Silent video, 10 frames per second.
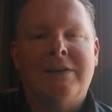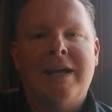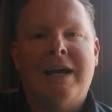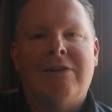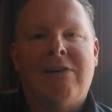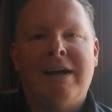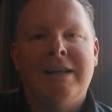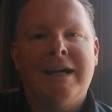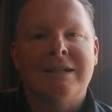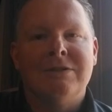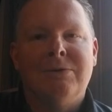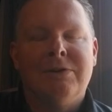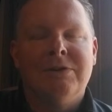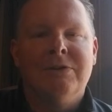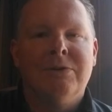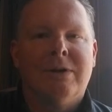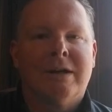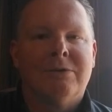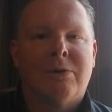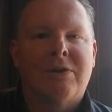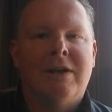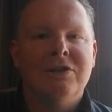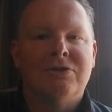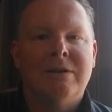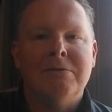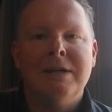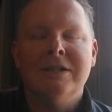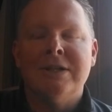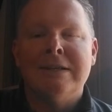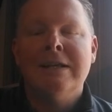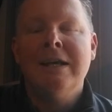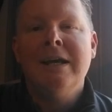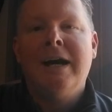in the Adirondacks, northern New York, North Country region.